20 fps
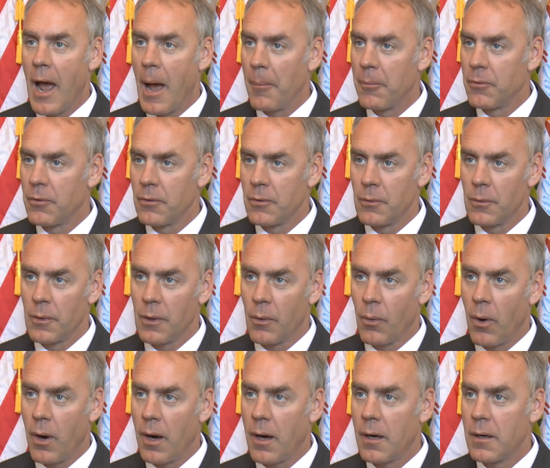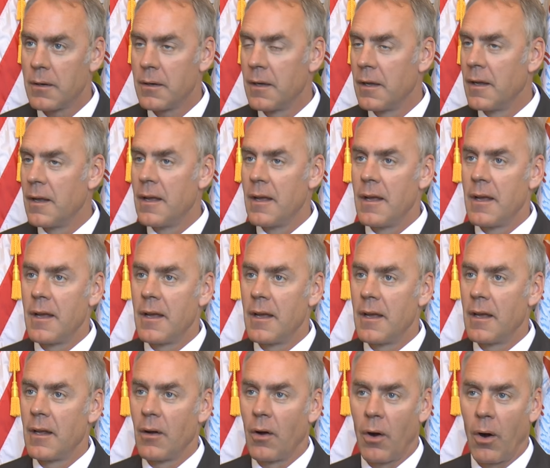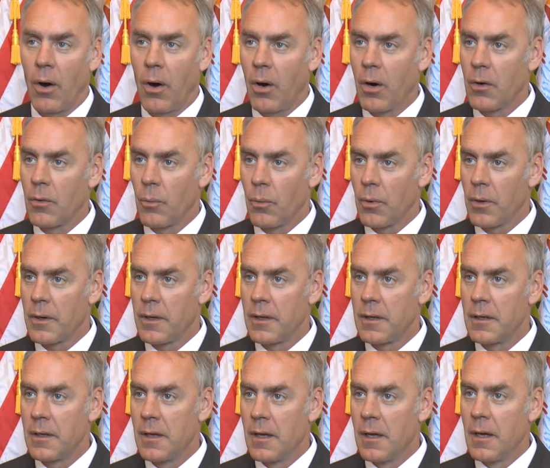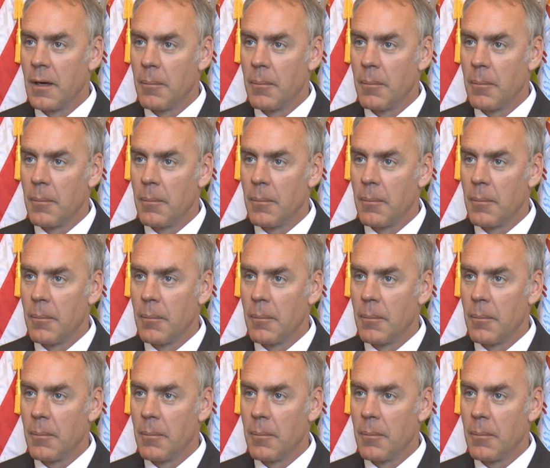absolutely required and are hardworking,